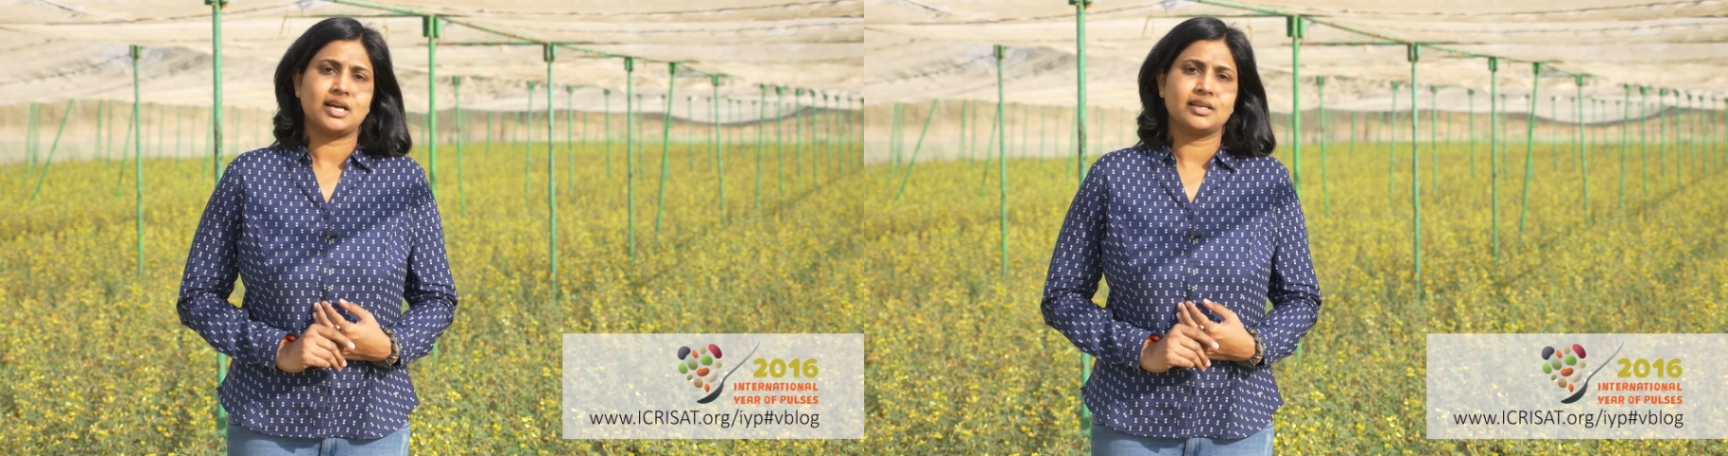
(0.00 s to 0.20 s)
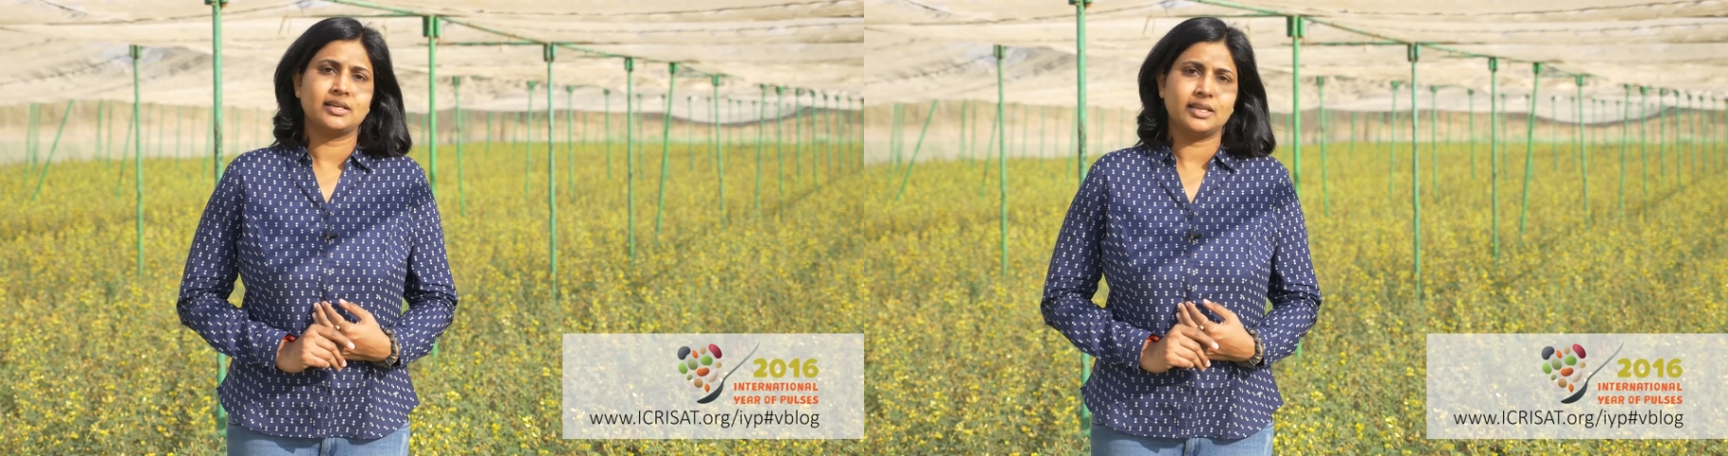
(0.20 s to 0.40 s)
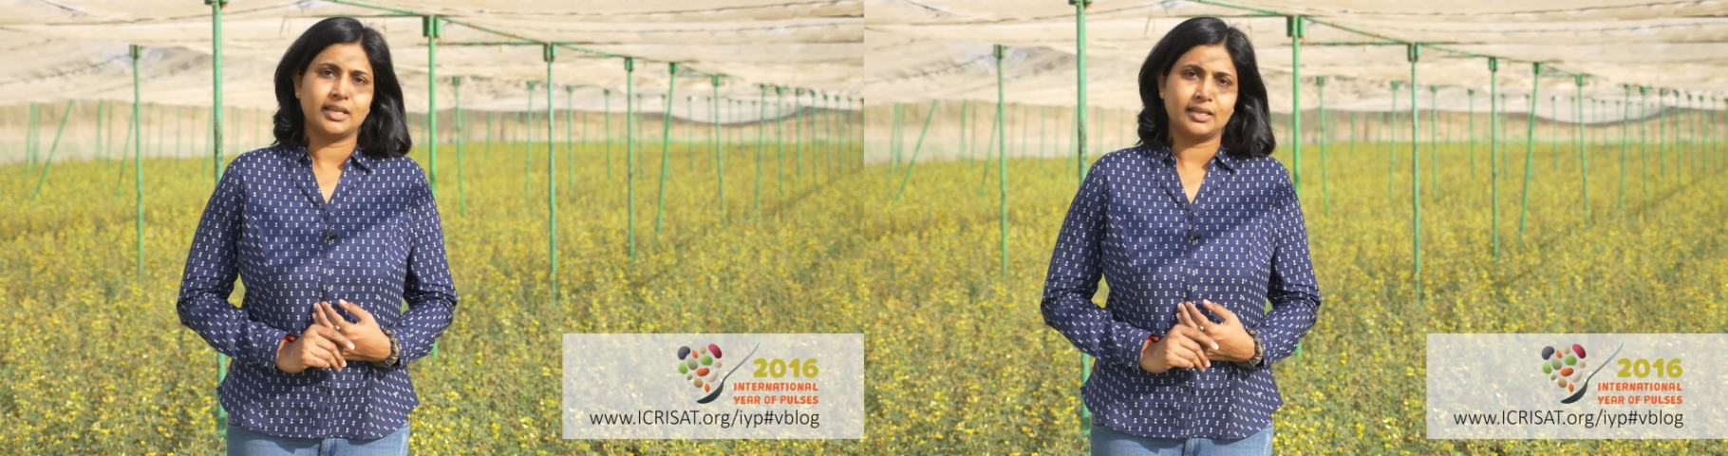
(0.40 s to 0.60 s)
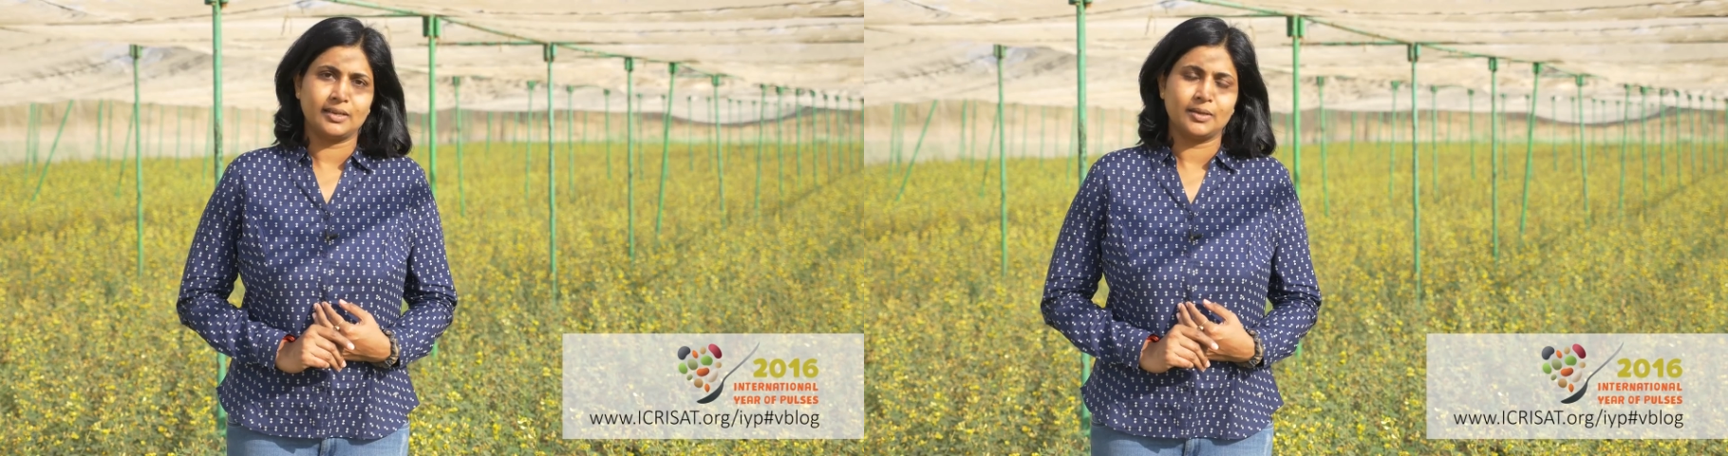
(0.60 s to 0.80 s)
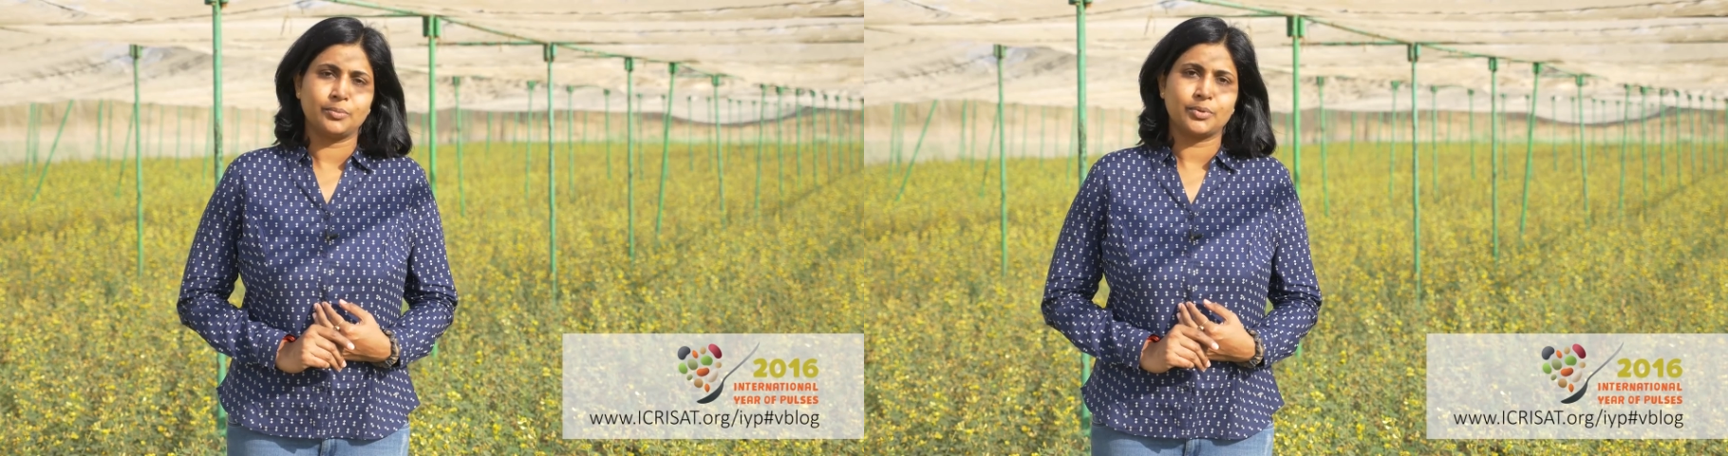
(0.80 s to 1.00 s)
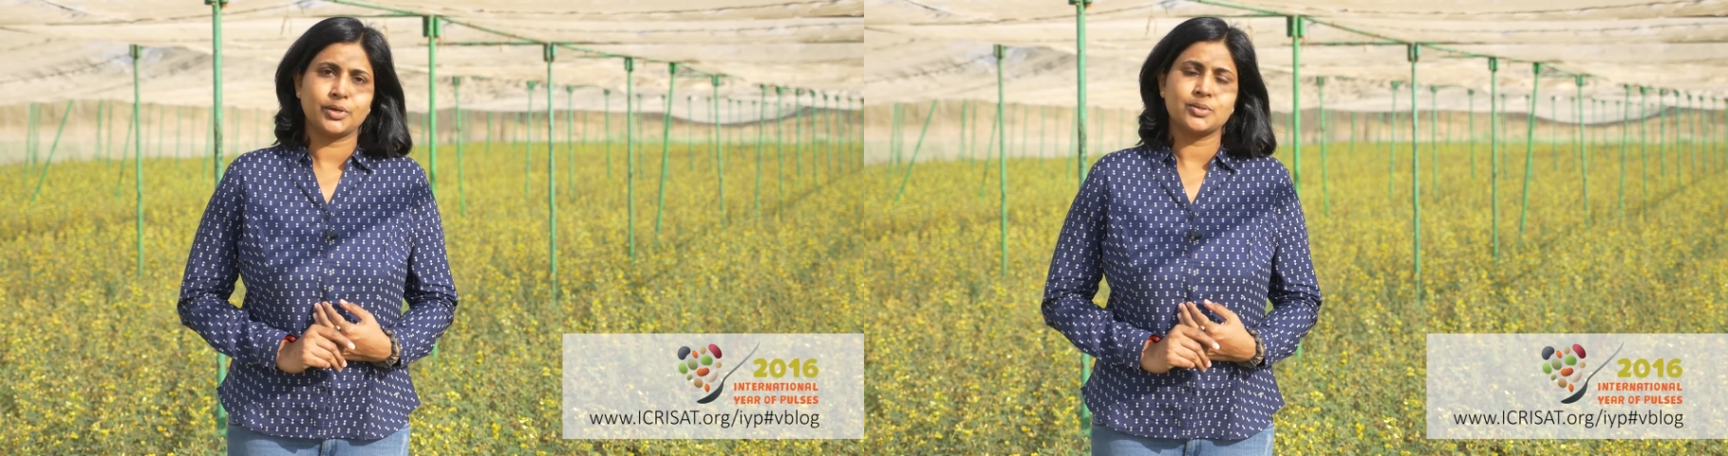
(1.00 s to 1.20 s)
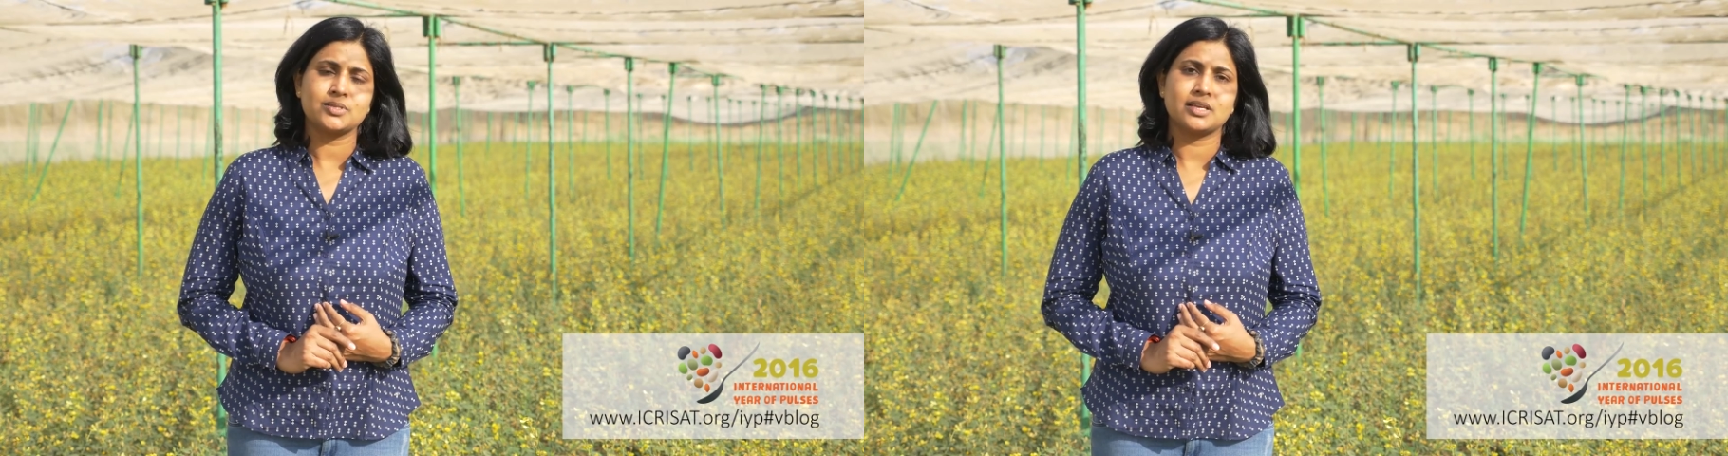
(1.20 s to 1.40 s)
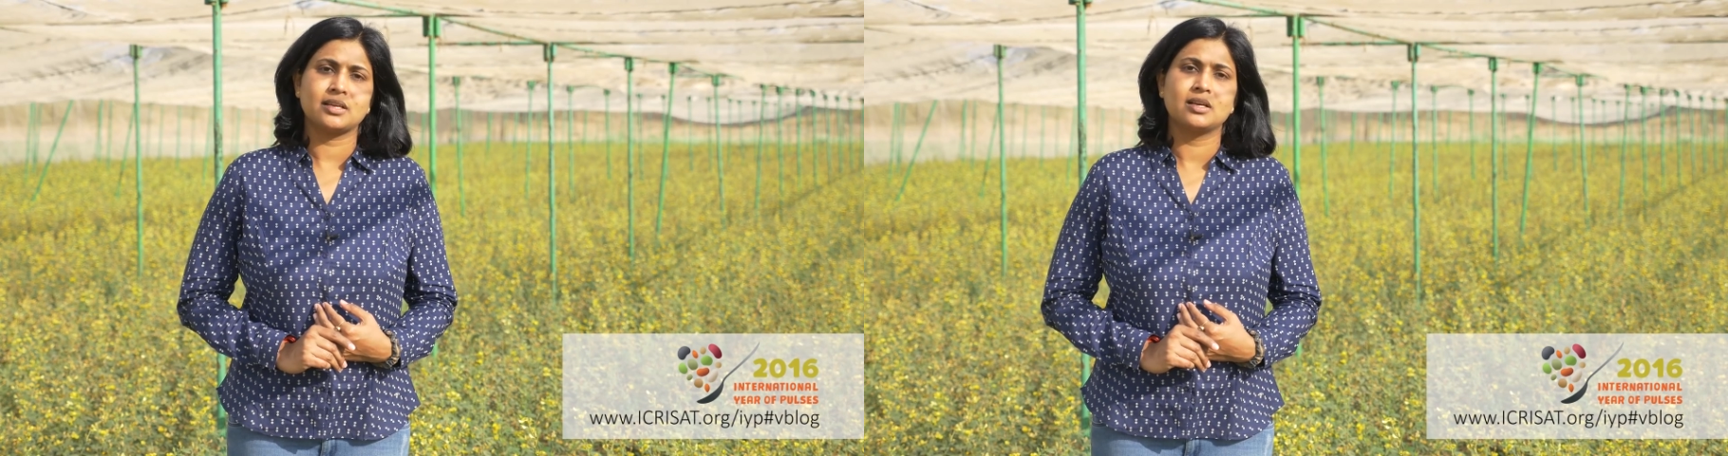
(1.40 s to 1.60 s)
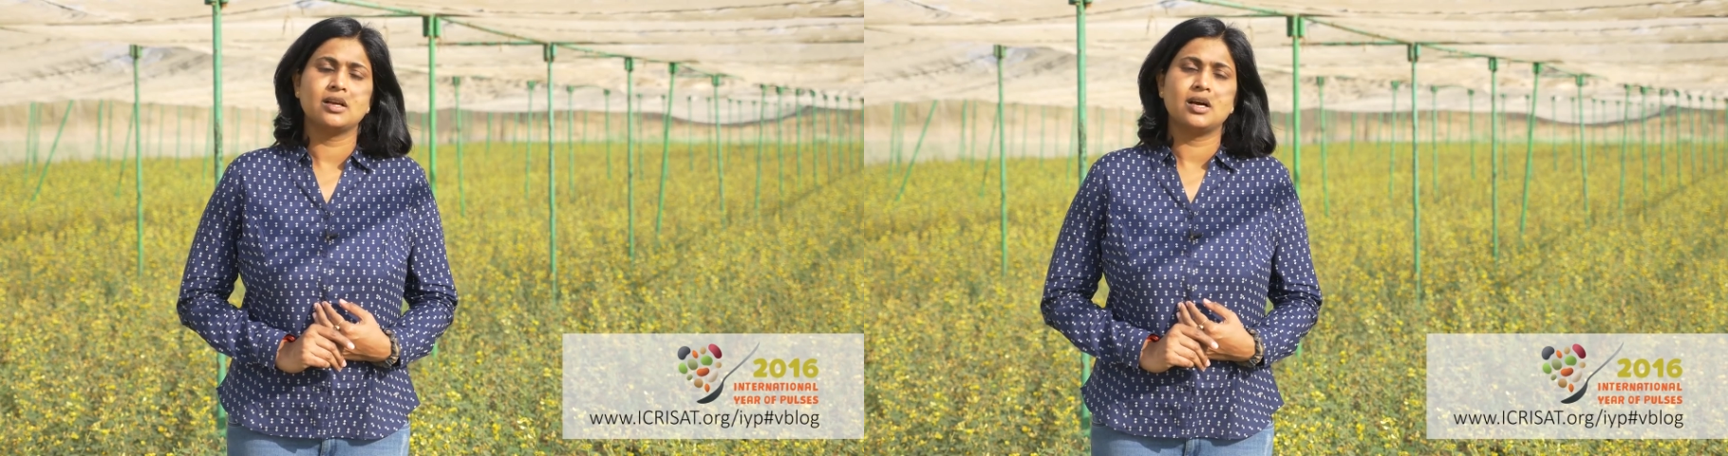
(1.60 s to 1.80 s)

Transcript: undertaken producing